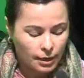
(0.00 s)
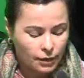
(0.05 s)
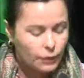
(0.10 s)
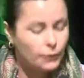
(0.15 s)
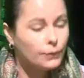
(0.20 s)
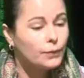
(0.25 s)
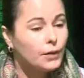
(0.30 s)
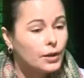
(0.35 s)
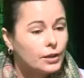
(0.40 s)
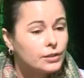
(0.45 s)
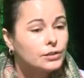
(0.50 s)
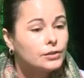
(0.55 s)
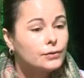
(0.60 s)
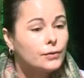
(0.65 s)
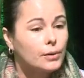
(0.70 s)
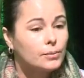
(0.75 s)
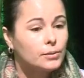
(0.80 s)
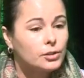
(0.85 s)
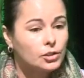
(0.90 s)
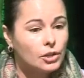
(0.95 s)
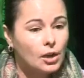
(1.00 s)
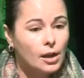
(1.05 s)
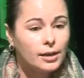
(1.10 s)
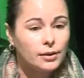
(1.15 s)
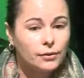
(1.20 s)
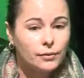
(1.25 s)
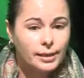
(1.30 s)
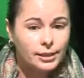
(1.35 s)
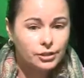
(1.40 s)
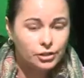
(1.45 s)
the first from the
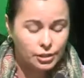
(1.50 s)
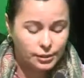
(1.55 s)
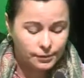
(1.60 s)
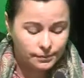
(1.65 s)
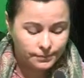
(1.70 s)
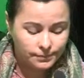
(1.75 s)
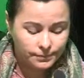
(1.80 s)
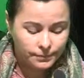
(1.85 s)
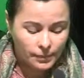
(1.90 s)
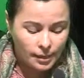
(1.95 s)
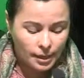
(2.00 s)
China region.